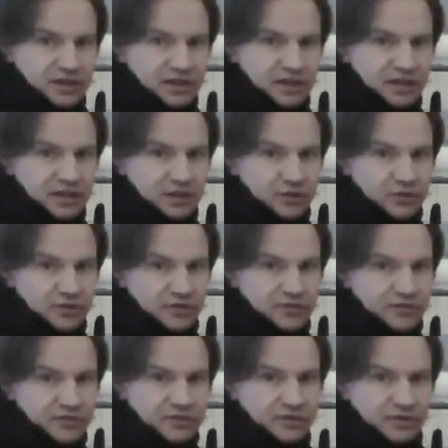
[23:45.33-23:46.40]
it
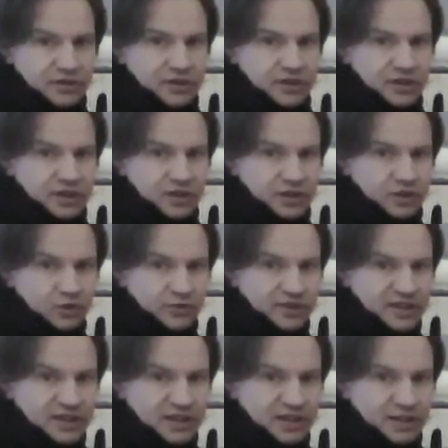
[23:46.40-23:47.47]
goes
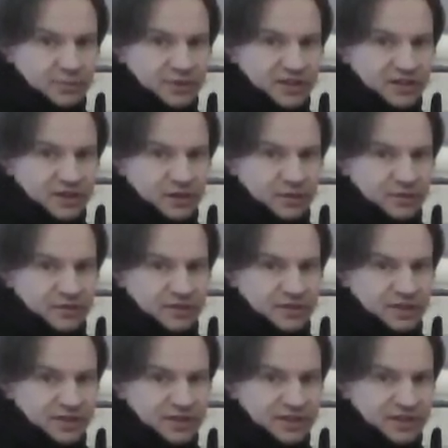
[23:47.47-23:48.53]
in a little bit out,
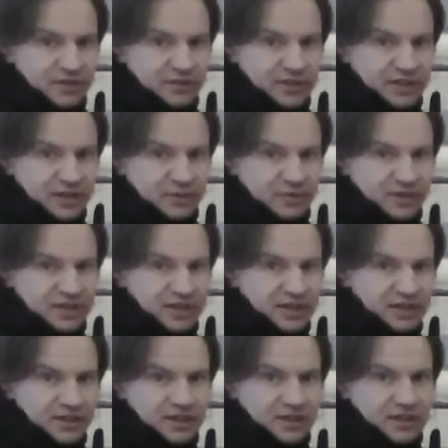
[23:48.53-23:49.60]
in here and out
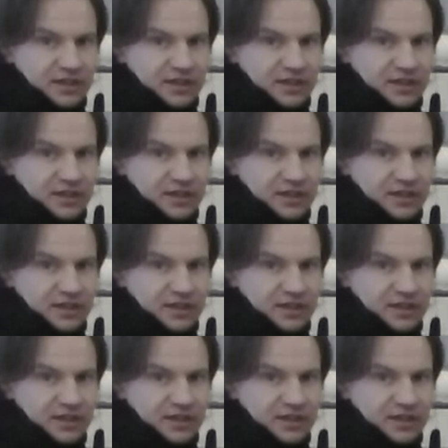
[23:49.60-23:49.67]
again,